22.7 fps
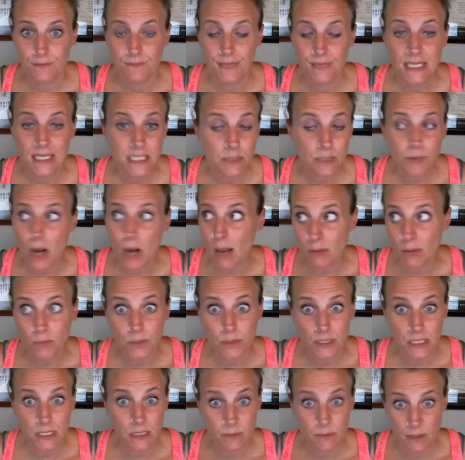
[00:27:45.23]
That's the problem with
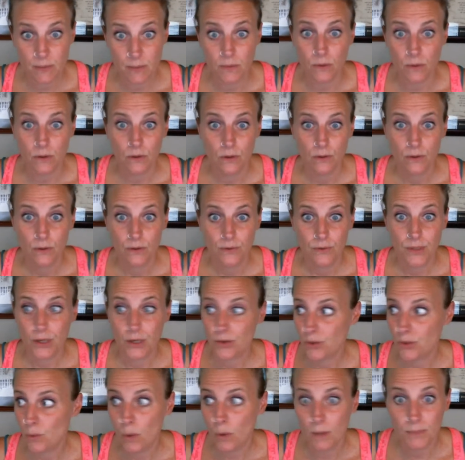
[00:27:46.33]
these people that are
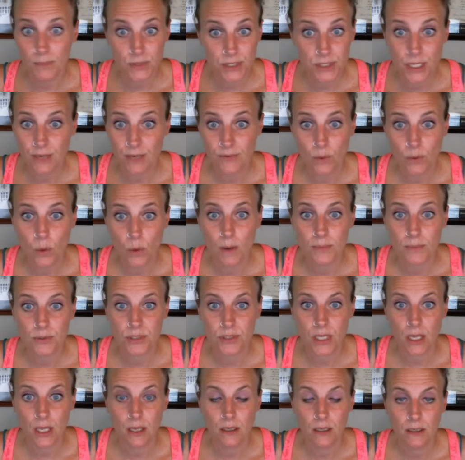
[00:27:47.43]
the 1% of the
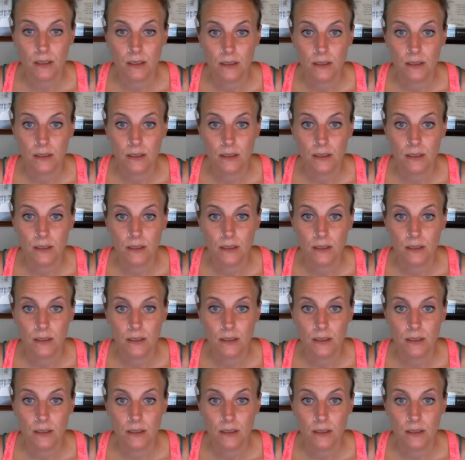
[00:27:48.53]
1%